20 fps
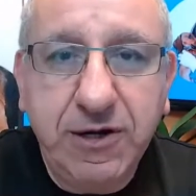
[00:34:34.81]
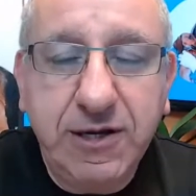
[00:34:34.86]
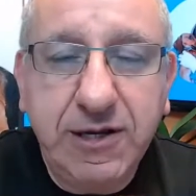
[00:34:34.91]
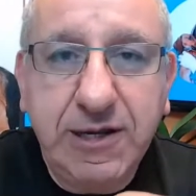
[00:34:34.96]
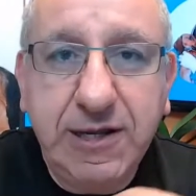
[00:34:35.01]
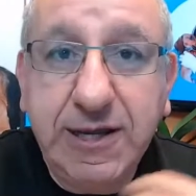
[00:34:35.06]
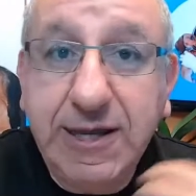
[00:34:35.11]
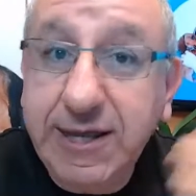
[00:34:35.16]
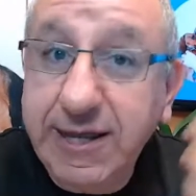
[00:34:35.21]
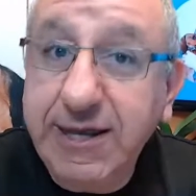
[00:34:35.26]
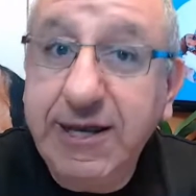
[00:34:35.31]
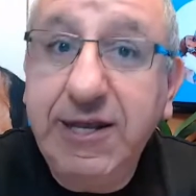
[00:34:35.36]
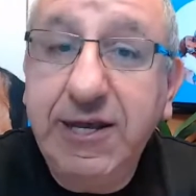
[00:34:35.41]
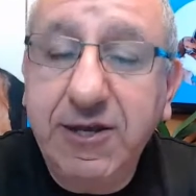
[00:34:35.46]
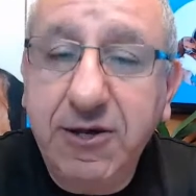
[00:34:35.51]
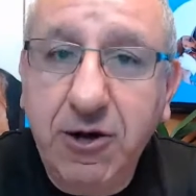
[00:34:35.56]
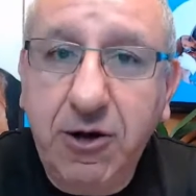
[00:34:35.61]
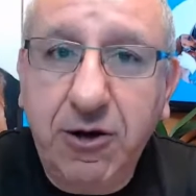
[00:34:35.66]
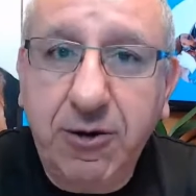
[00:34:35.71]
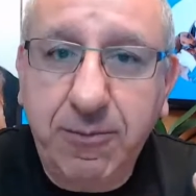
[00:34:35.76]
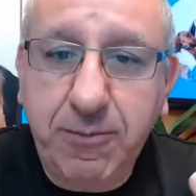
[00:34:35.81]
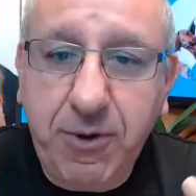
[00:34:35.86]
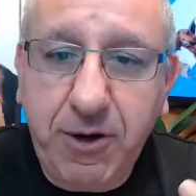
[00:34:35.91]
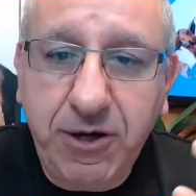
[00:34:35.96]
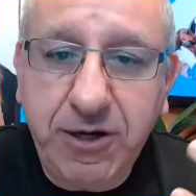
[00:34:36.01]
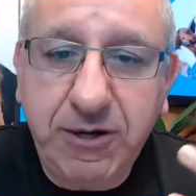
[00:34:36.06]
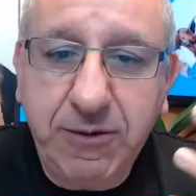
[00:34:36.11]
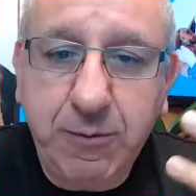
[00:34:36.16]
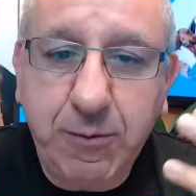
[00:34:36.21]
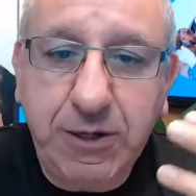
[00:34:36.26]
healing our
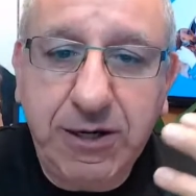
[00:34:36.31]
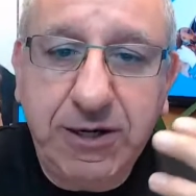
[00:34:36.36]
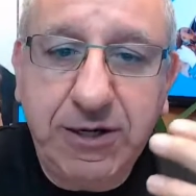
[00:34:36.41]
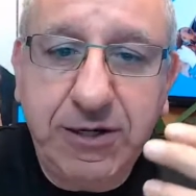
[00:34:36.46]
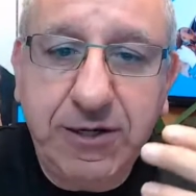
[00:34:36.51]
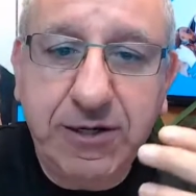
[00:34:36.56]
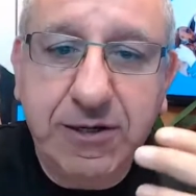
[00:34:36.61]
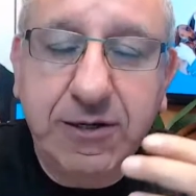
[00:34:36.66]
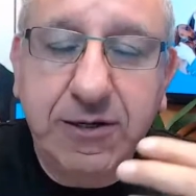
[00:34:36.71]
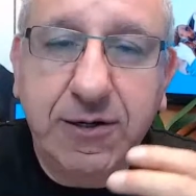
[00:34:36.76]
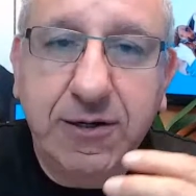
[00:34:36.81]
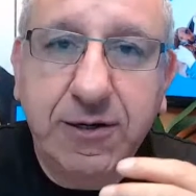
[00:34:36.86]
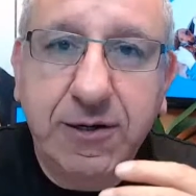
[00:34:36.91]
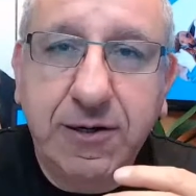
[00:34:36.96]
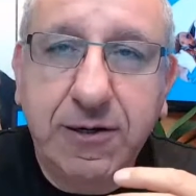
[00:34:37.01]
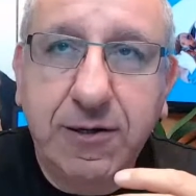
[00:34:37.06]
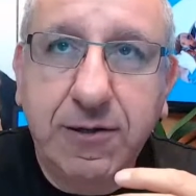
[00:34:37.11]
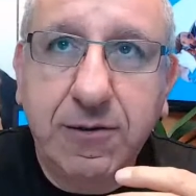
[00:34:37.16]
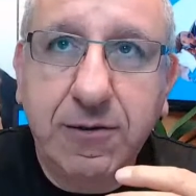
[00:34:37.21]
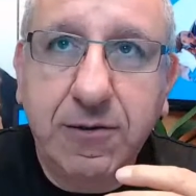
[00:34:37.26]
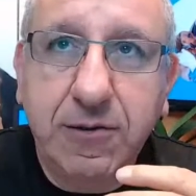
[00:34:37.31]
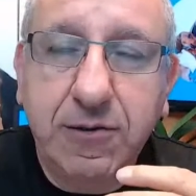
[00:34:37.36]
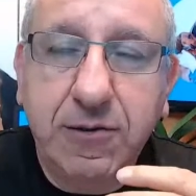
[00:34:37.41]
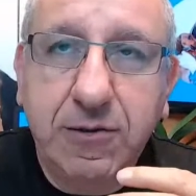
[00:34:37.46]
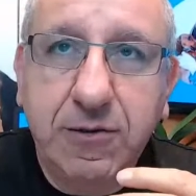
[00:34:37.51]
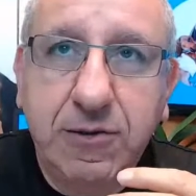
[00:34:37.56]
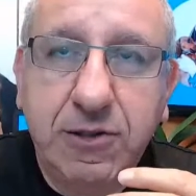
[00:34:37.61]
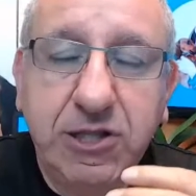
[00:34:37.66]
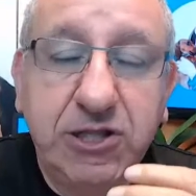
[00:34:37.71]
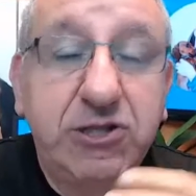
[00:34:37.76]
body. We are
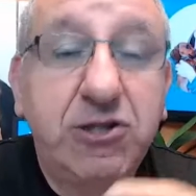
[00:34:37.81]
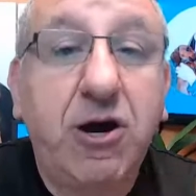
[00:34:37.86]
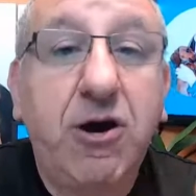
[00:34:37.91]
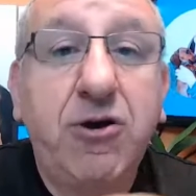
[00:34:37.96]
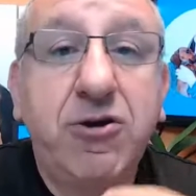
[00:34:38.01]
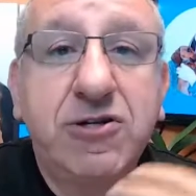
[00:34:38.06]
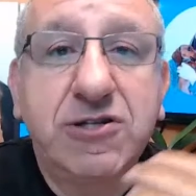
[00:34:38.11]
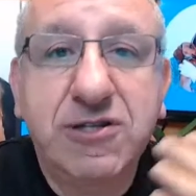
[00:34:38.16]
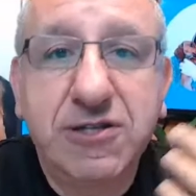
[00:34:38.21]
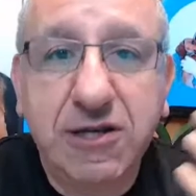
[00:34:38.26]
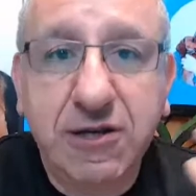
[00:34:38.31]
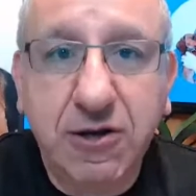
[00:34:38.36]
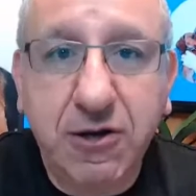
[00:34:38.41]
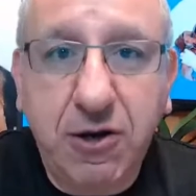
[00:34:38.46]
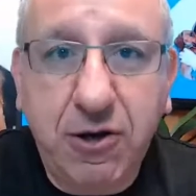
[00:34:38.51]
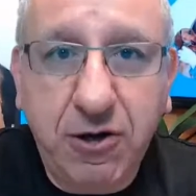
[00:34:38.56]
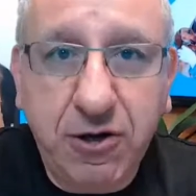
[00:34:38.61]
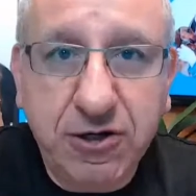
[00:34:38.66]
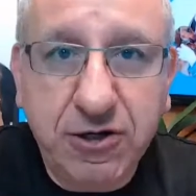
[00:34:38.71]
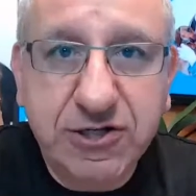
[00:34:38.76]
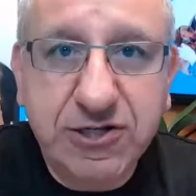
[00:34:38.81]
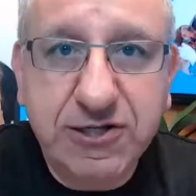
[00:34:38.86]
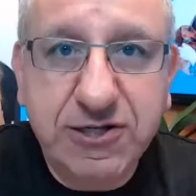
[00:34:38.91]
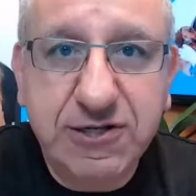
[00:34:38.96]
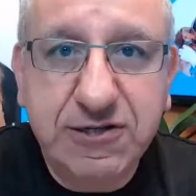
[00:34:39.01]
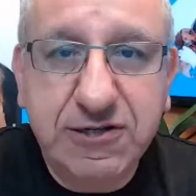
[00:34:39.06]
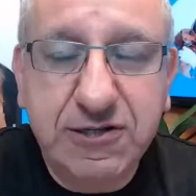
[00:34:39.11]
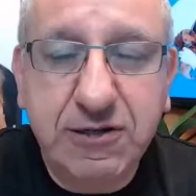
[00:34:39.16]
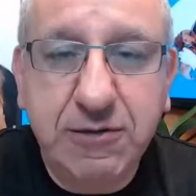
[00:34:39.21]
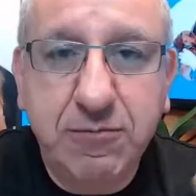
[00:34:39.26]
detoxing our
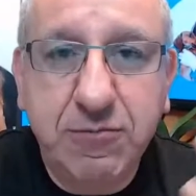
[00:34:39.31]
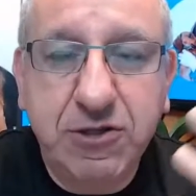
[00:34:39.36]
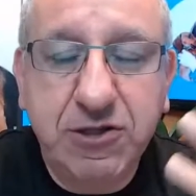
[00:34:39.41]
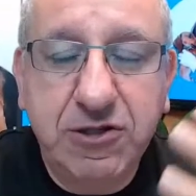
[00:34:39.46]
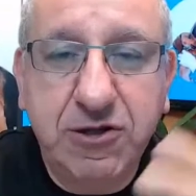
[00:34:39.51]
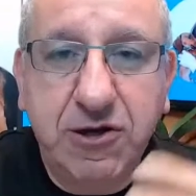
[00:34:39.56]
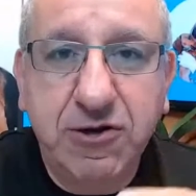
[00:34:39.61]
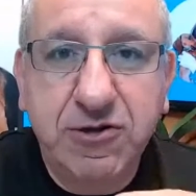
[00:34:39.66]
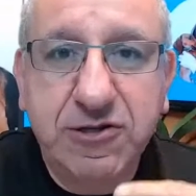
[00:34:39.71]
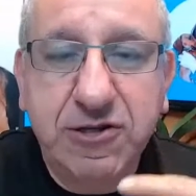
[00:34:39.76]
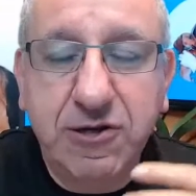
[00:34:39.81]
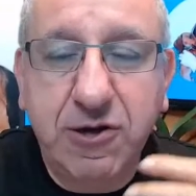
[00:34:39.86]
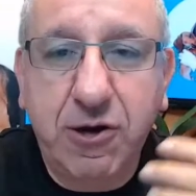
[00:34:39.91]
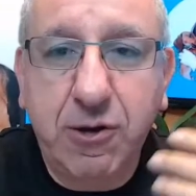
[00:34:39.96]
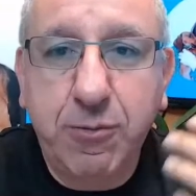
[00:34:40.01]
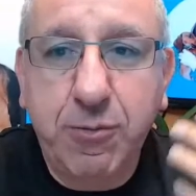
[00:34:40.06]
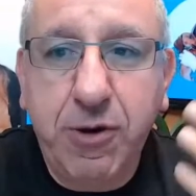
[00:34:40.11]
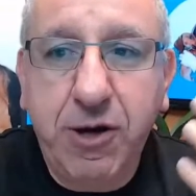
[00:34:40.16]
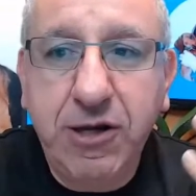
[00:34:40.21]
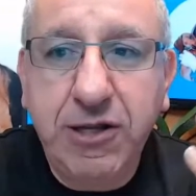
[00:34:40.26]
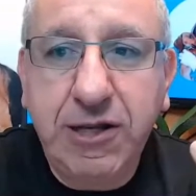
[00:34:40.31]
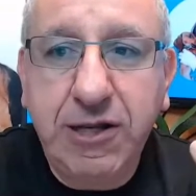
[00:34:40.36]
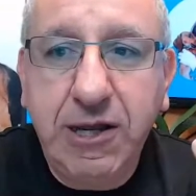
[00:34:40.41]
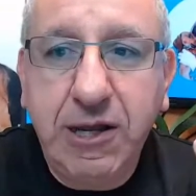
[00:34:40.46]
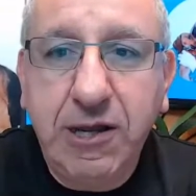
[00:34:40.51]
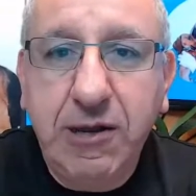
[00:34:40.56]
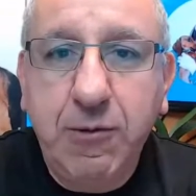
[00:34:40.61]
system, detoxing our body.